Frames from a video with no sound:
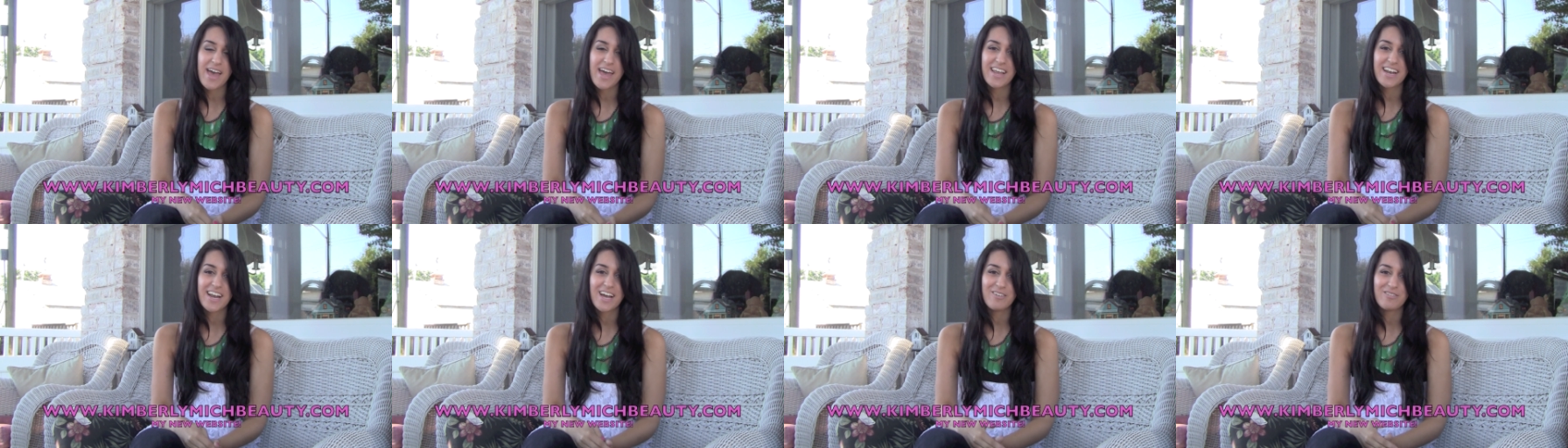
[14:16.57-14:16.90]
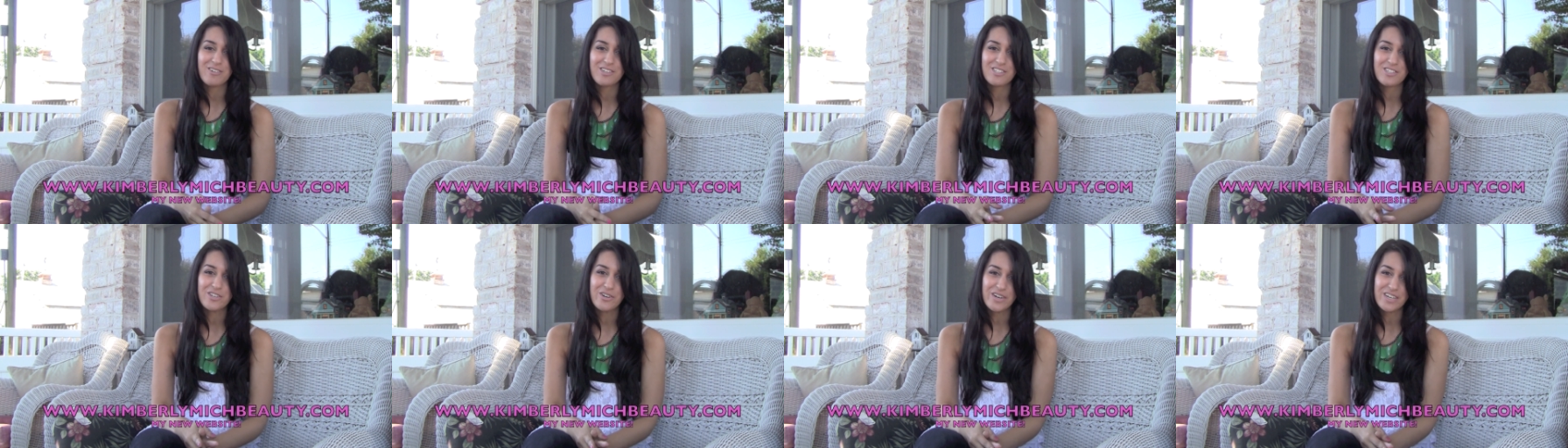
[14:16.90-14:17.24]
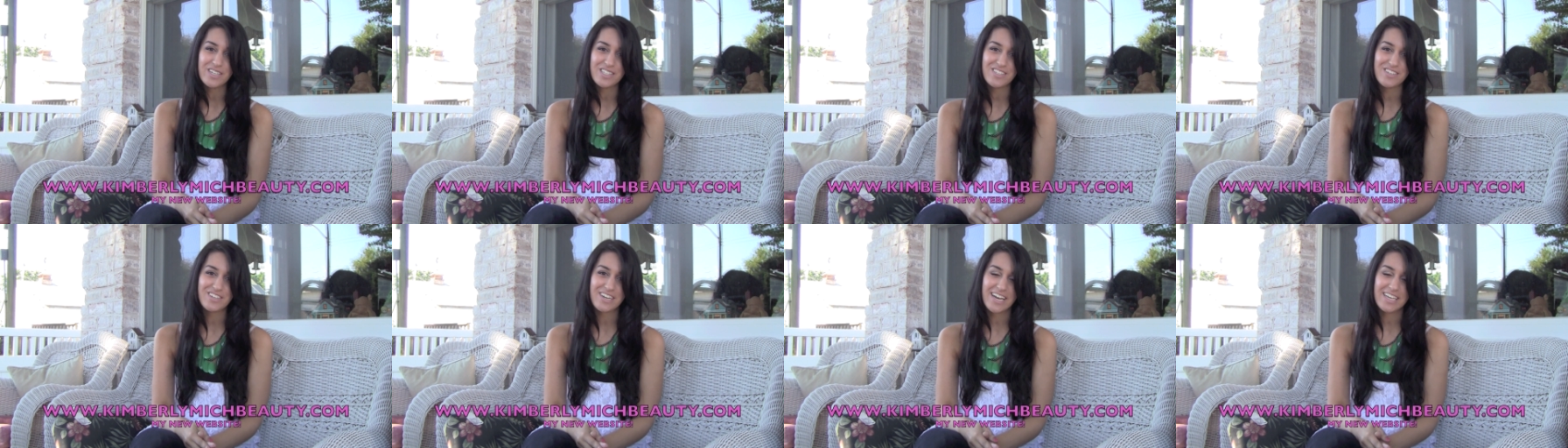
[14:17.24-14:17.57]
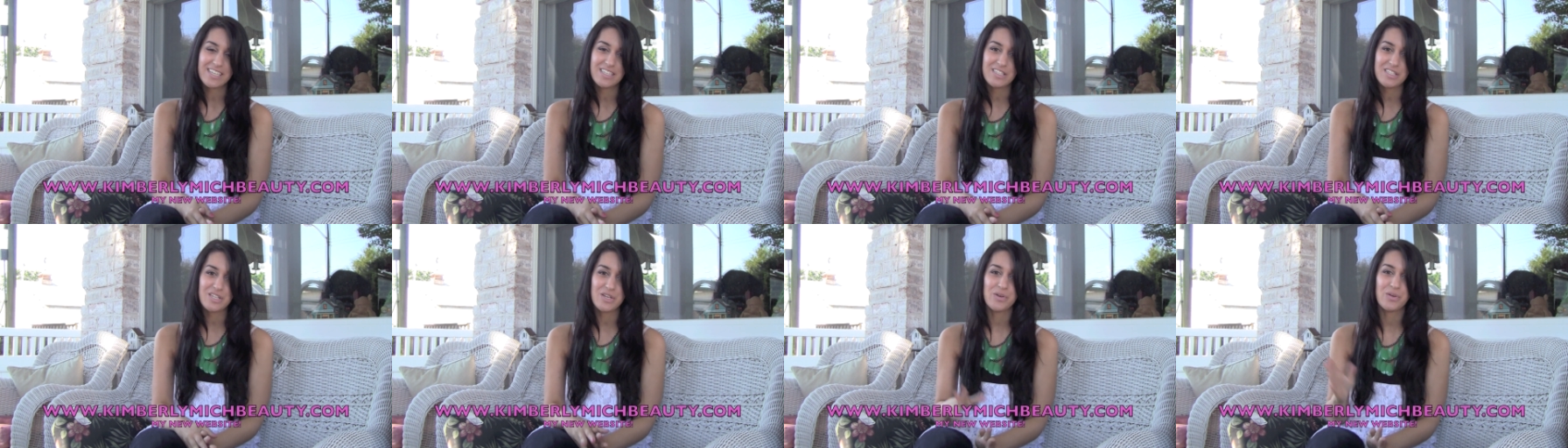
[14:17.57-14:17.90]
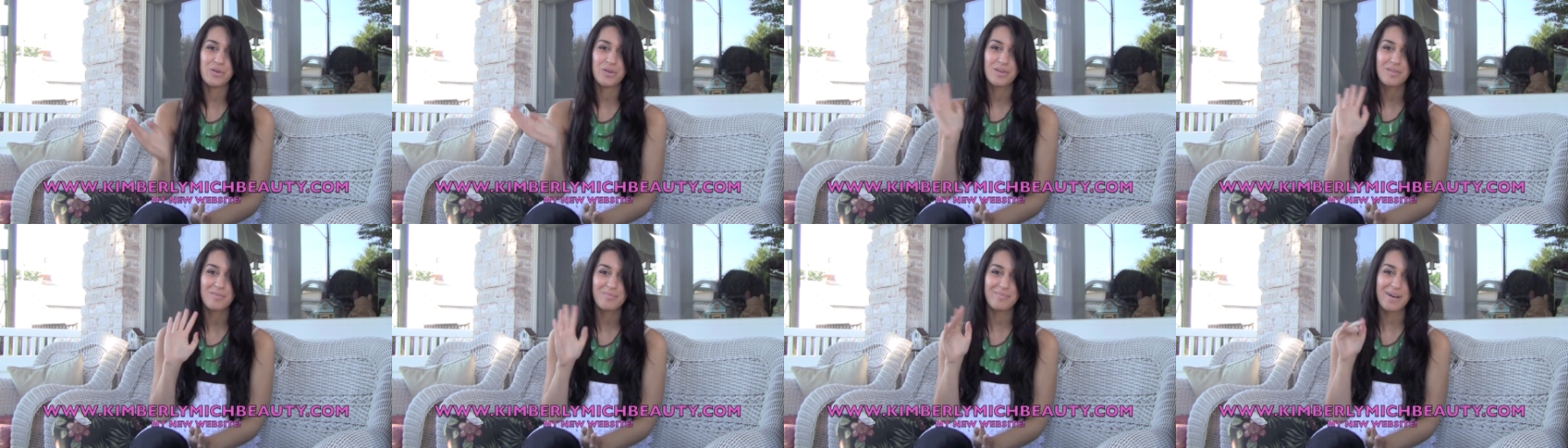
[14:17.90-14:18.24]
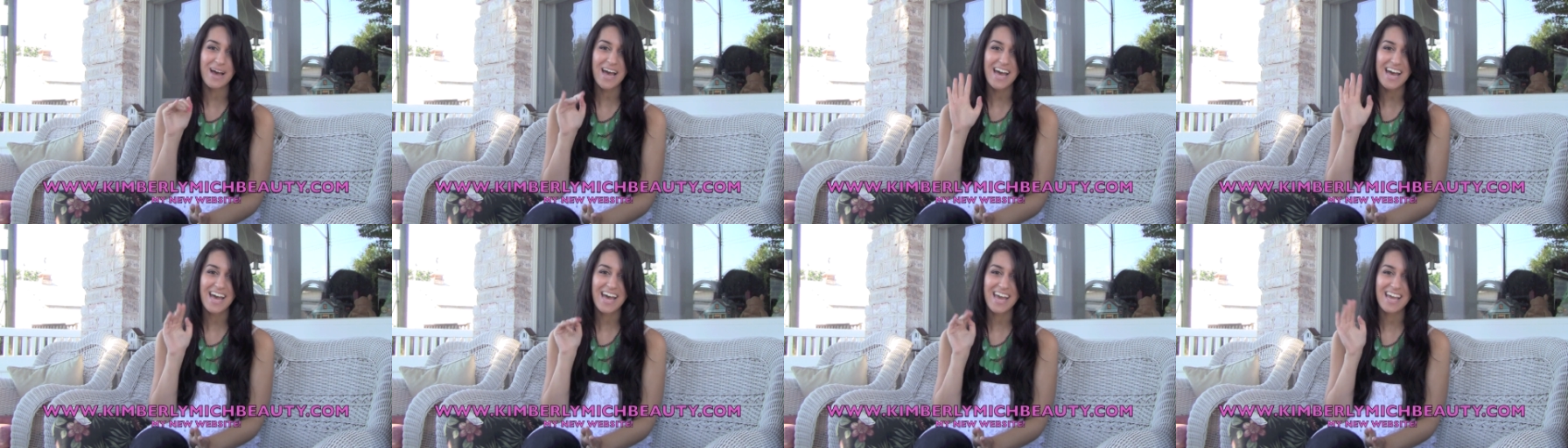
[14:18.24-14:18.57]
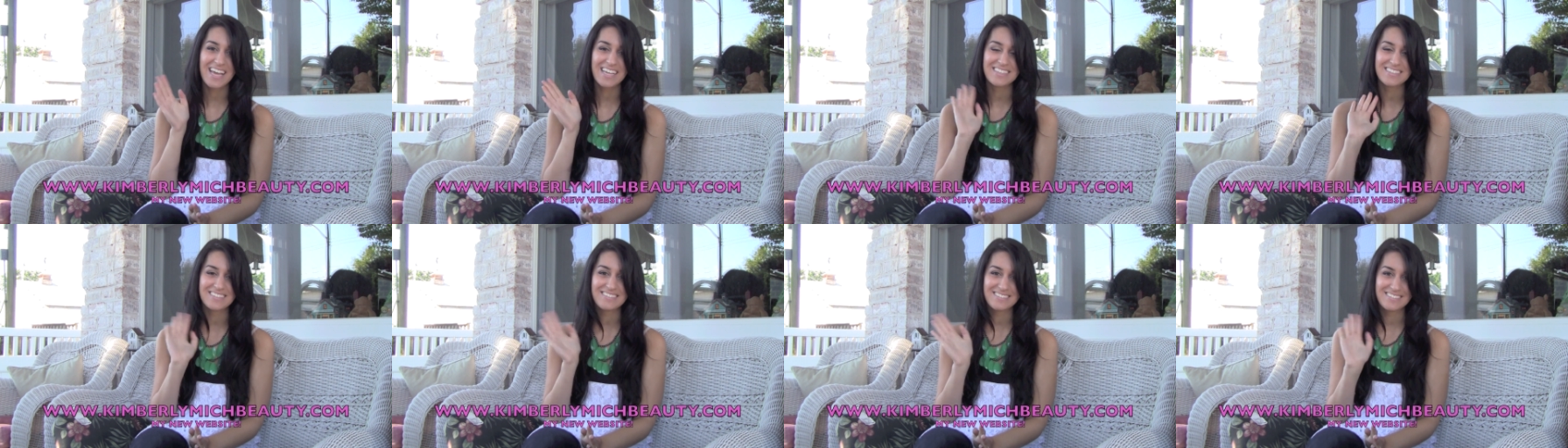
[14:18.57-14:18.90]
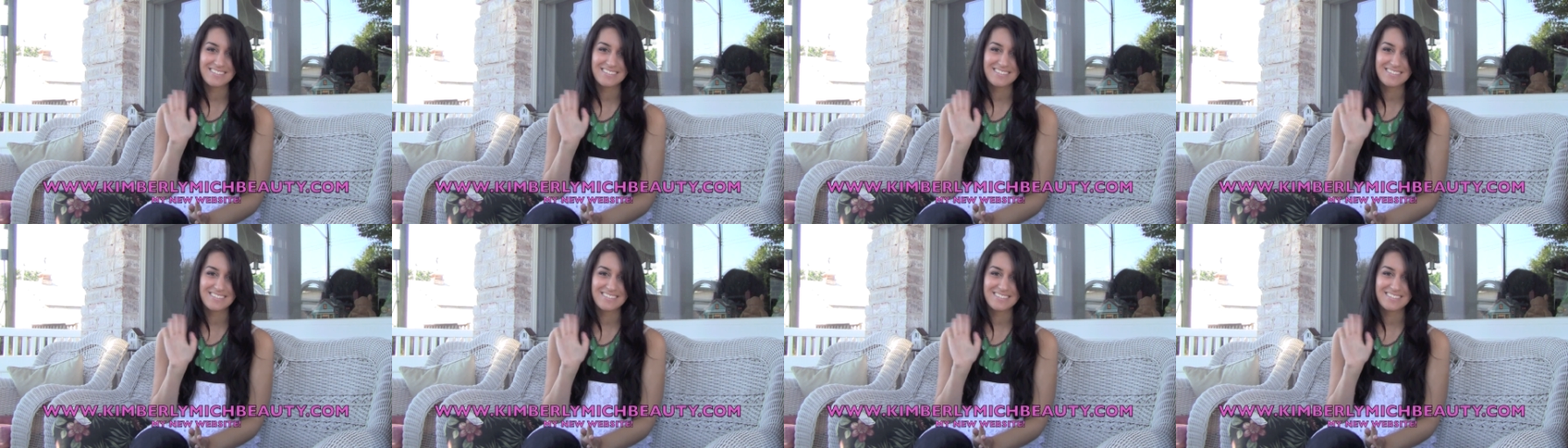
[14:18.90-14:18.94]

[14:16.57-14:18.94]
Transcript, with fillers: And I will talk to you guys soon. Bye!